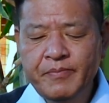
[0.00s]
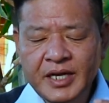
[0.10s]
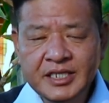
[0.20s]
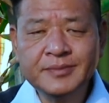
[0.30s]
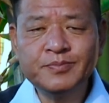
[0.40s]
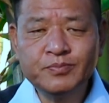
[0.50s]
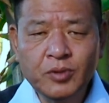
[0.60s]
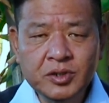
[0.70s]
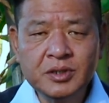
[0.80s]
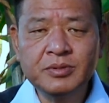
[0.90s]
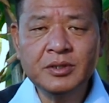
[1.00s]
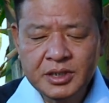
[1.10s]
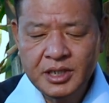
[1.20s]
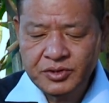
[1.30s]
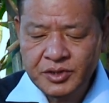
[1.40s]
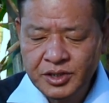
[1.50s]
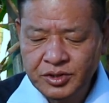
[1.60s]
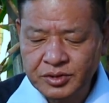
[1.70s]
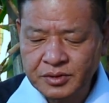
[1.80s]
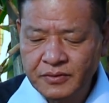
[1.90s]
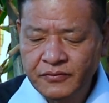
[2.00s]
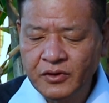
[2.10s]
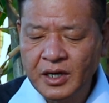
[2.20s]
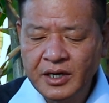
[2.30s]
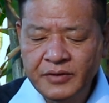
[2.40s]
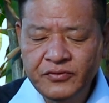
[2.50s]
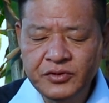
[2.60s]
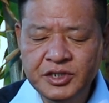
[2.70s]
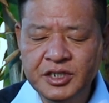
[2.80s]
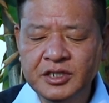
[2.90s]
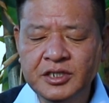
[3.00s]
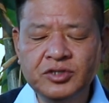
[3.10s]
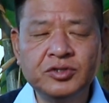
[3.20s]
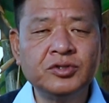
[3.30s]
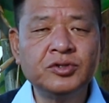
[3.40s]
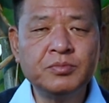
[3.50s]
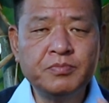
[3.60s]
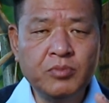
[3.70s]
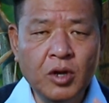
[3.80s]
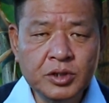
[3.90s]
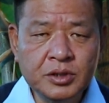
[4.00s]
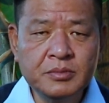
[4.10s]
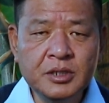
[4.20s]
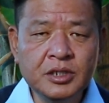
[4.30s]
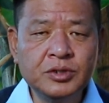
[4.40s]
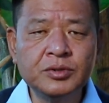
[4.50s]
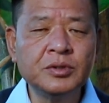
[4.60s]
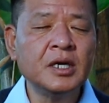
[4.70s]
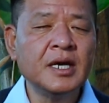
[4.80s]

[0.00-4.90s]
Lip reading: best possible education for our future generation to blossom into